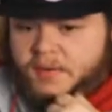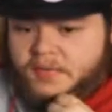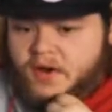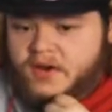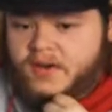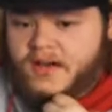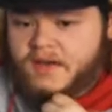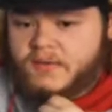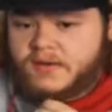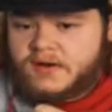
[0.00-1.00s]
with the
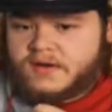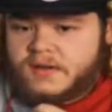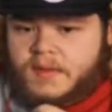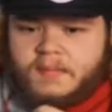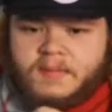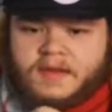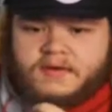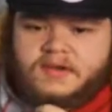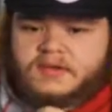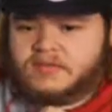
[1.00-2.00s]
Arcanine one. The Arcanine might be
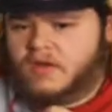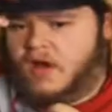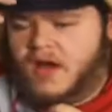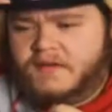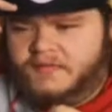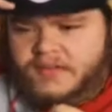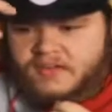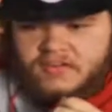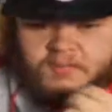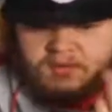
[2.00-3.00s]
better. It looks a little off.
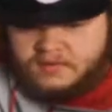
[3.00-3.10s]
That's just because